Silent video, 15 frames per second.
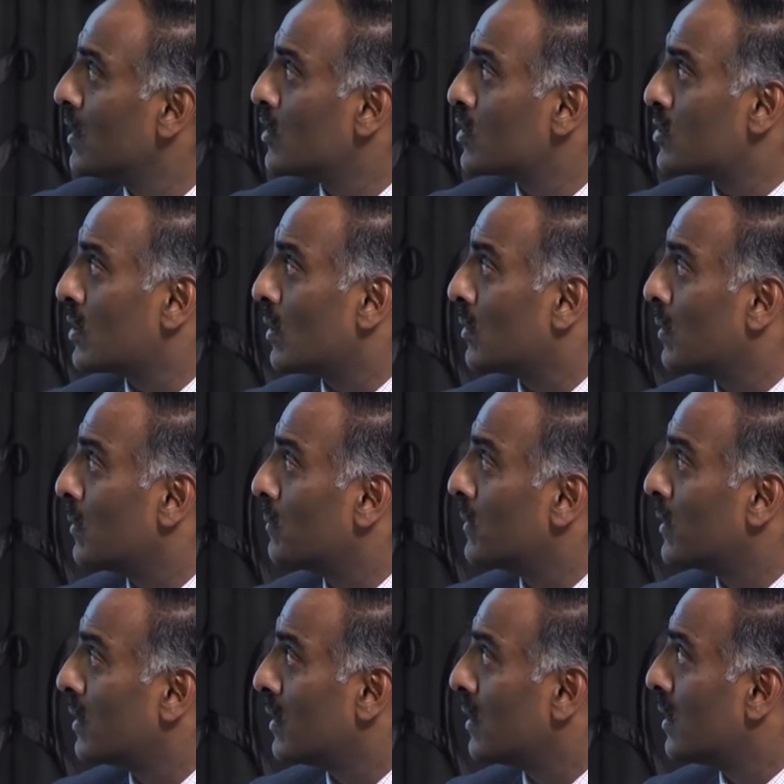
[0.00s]
So
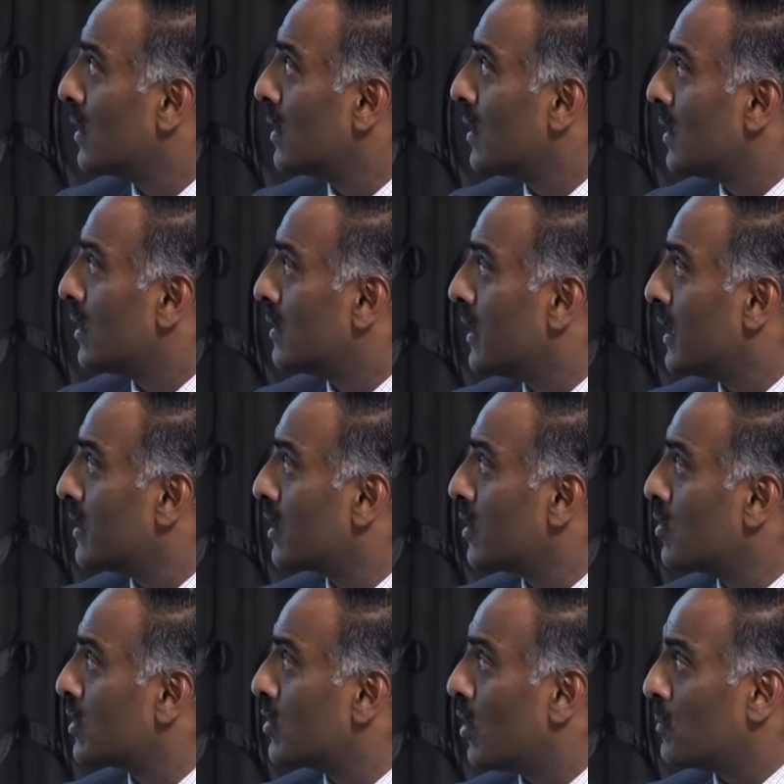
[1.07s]
they
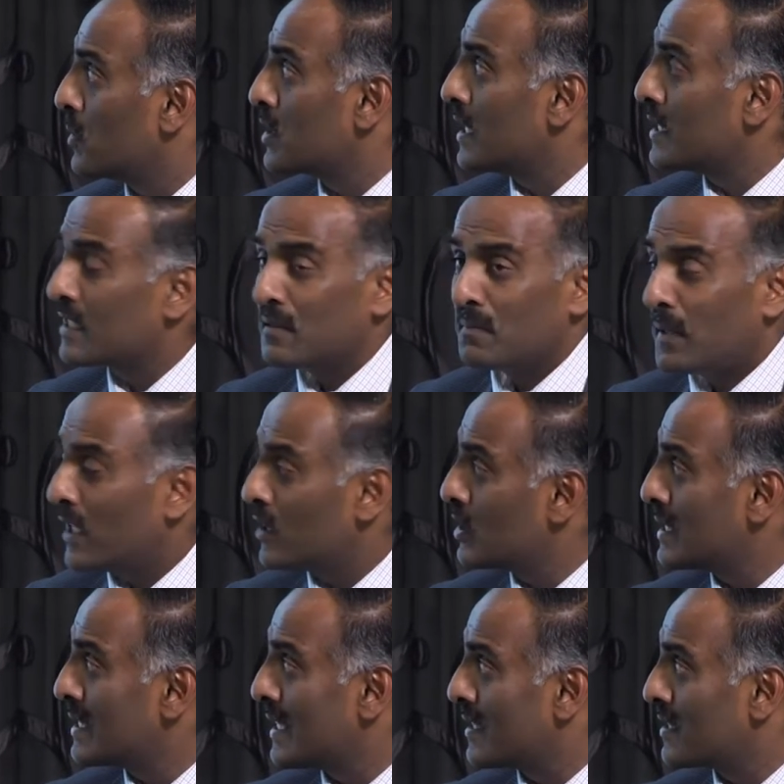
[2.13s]
included normotensive
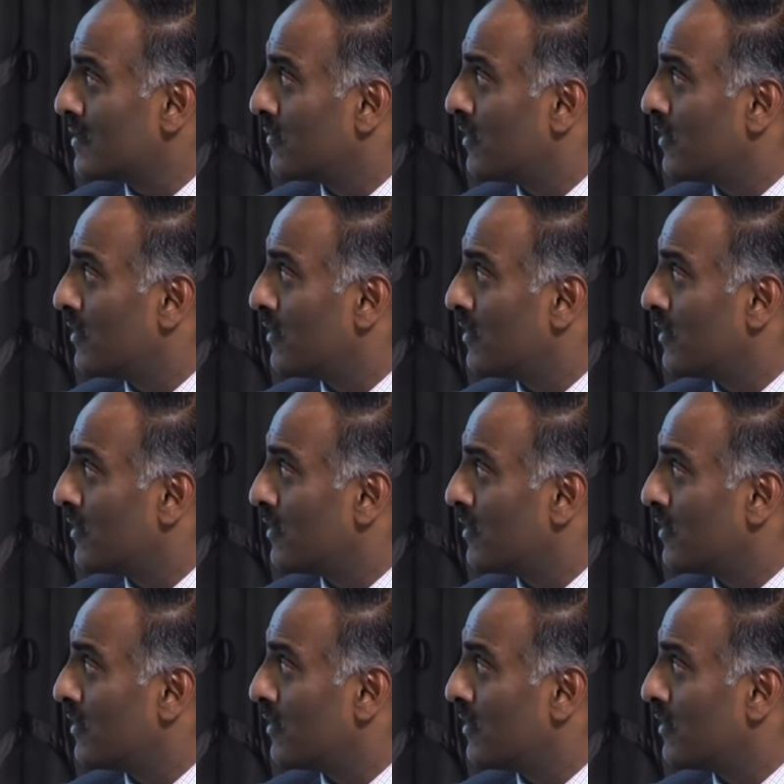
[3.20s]
patients, less than